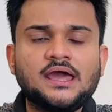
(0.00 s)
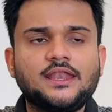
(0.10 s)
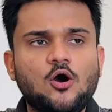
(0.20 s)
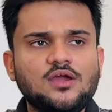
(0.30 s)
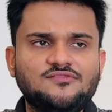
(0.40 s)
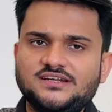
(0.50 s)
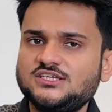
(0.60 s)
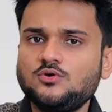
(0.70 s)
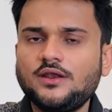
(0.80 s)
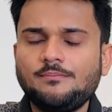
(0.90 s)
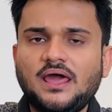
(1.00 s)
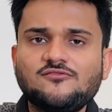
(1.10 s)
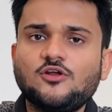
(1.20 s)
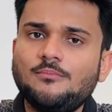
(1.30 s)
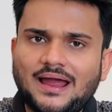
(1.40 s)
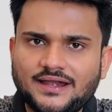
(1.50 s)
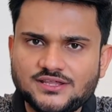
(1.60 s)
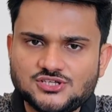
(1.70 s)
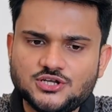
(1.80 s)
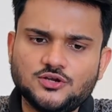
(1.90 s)
Now, if let's say you are applying for a backend
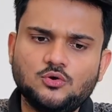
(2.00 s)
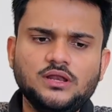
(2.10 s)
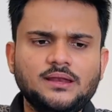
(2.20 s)
engineering role,